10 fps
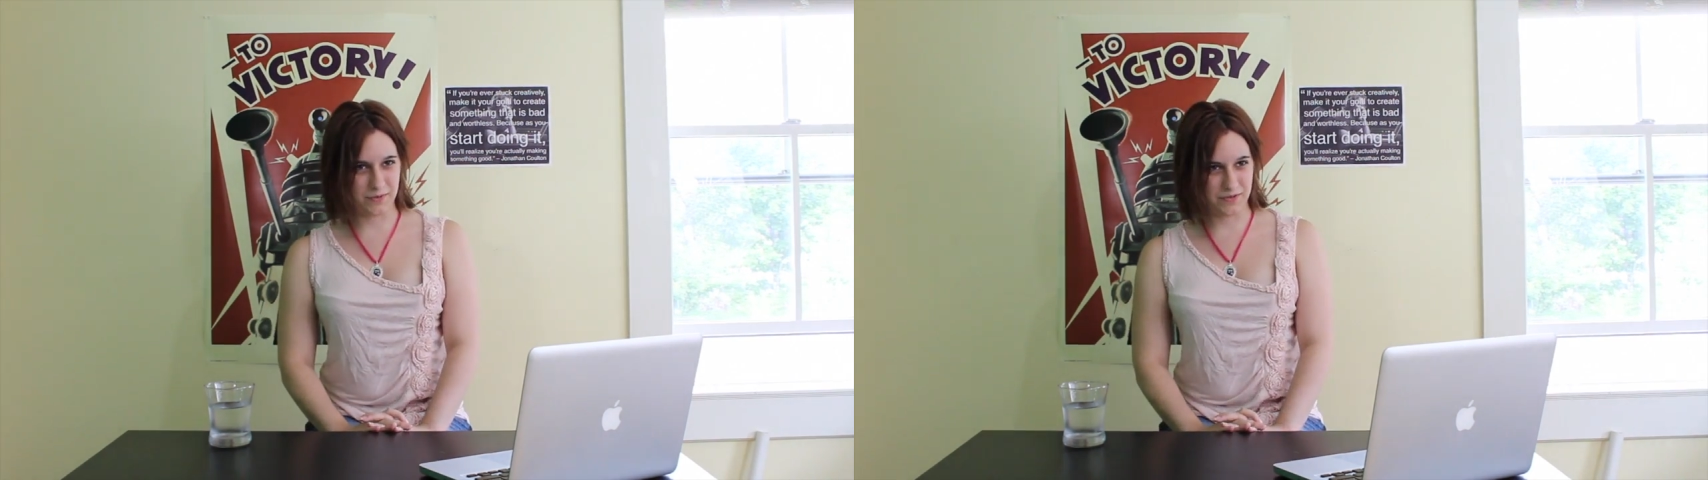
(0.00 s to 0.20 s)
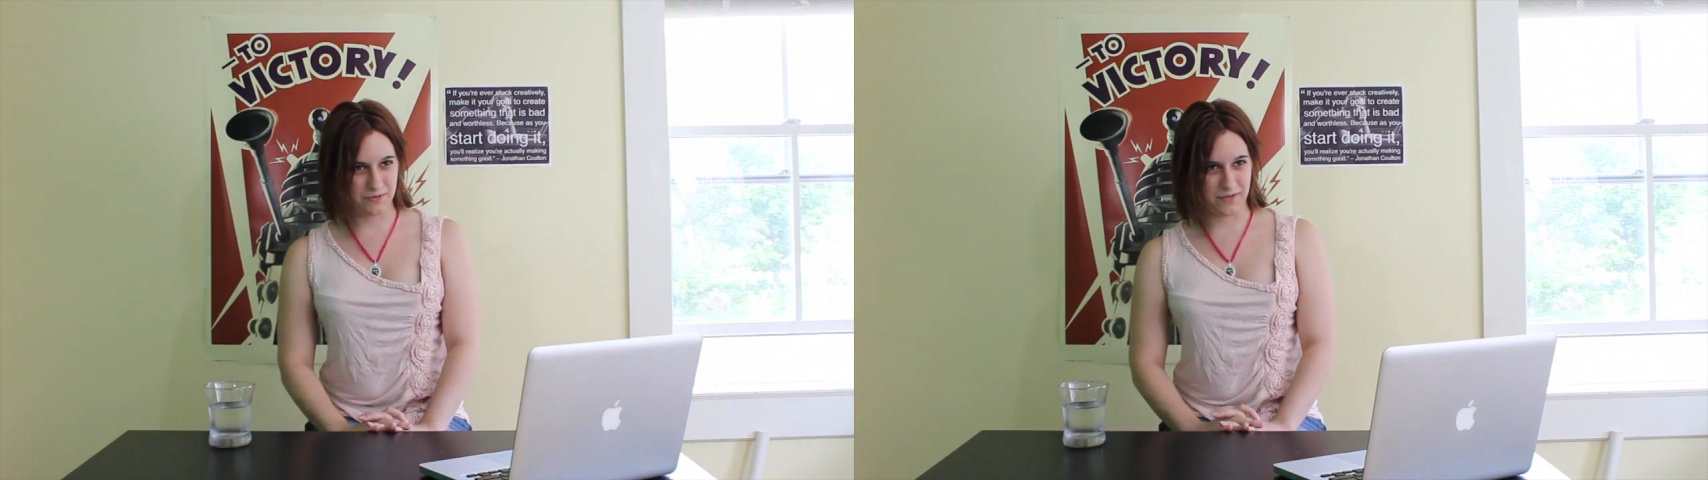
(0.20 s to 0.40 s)

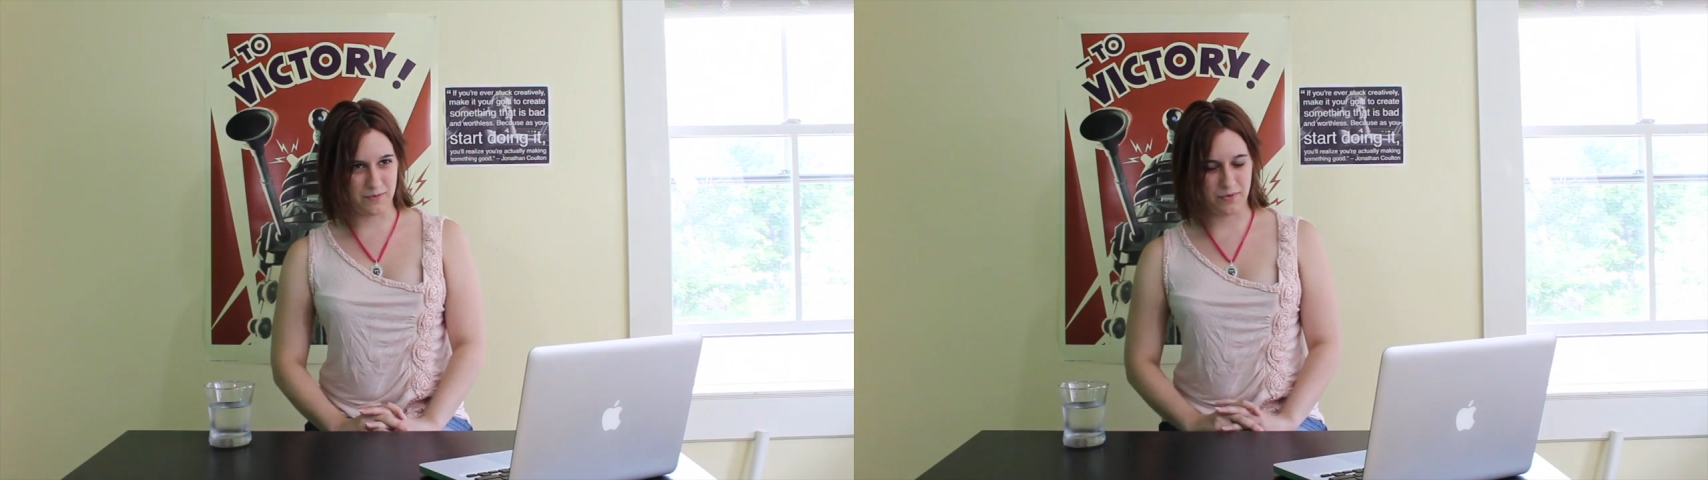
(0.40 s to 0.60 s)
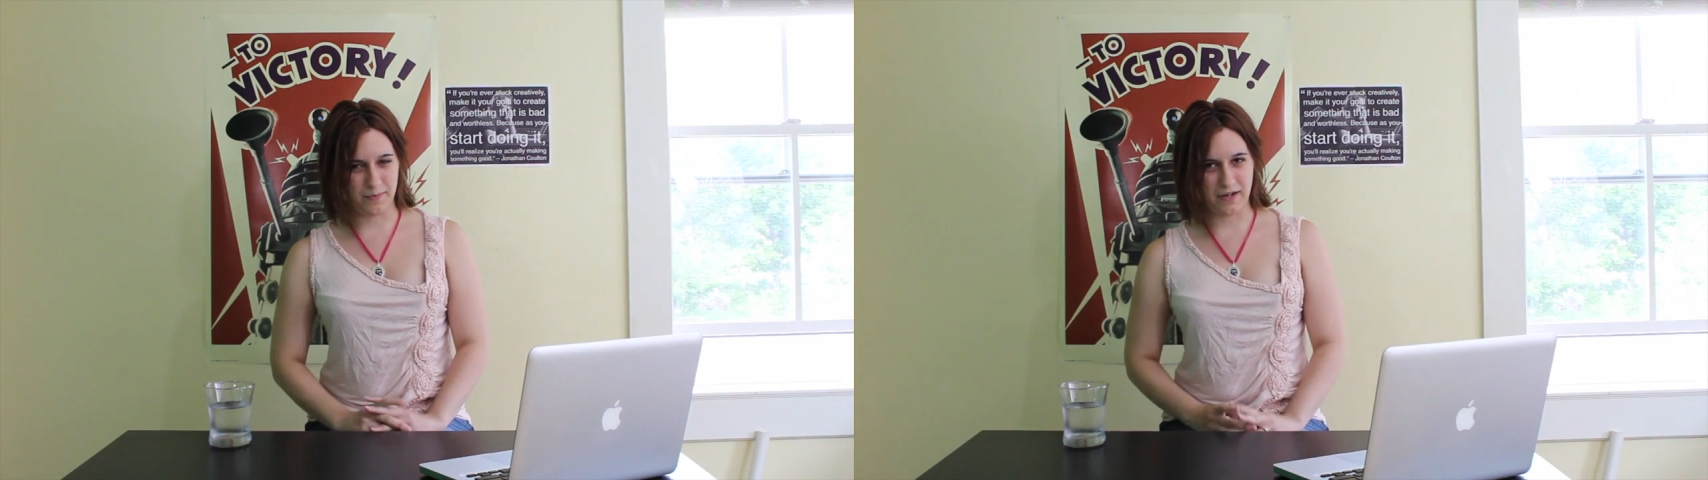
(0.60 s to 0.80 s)
wasn't
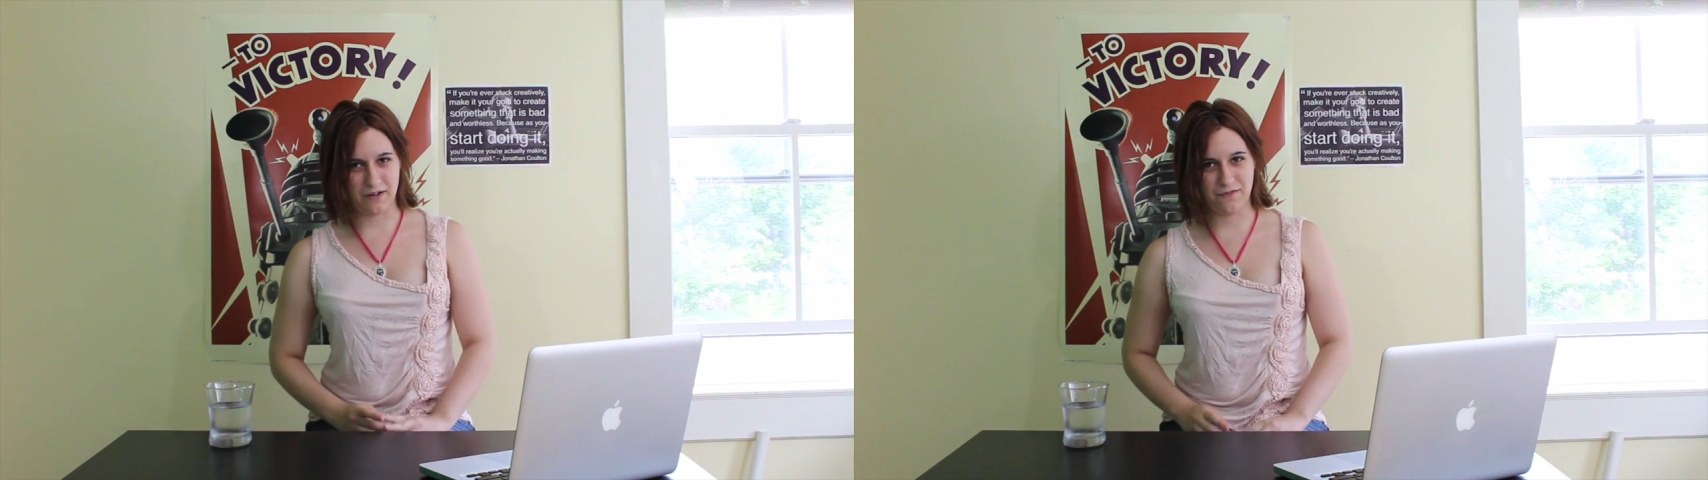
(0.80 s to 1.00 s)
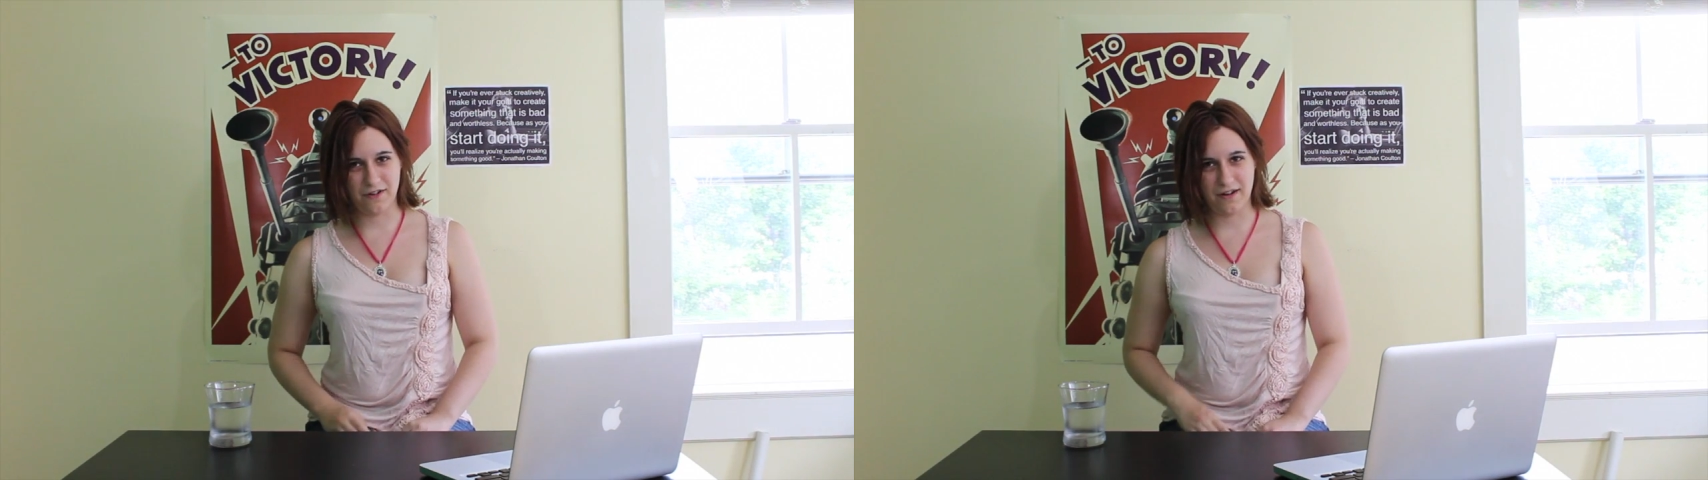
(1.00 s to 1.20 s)
really
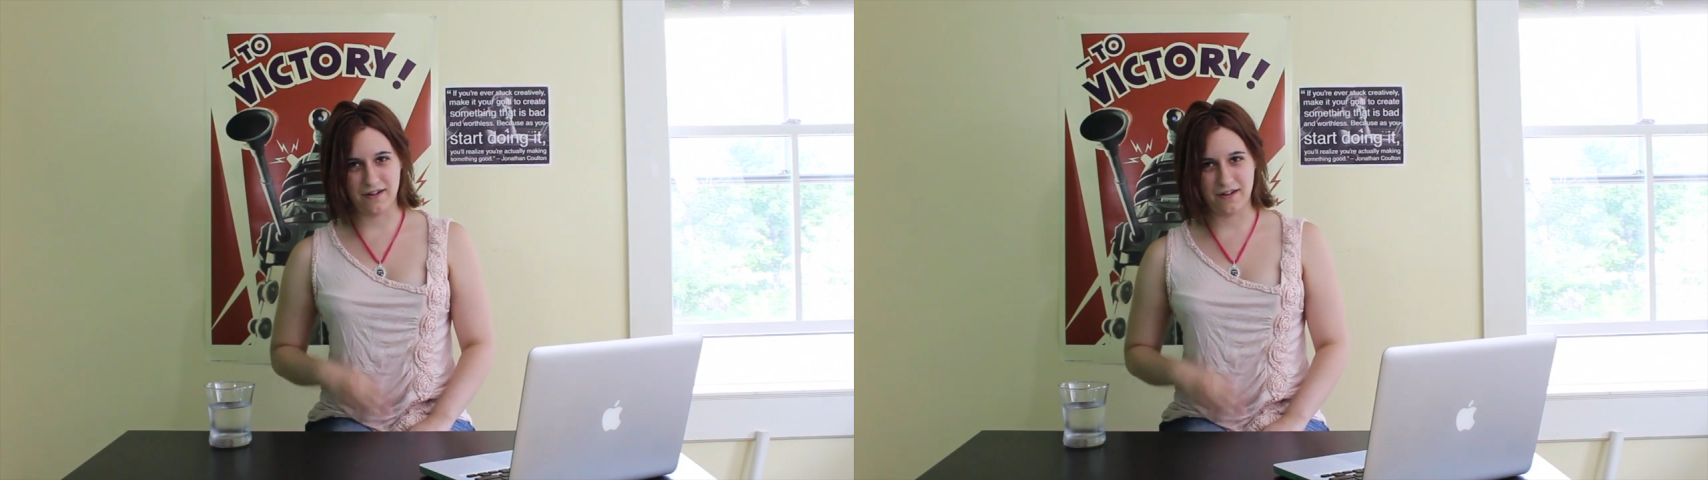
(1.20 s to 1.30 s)
prepared for it,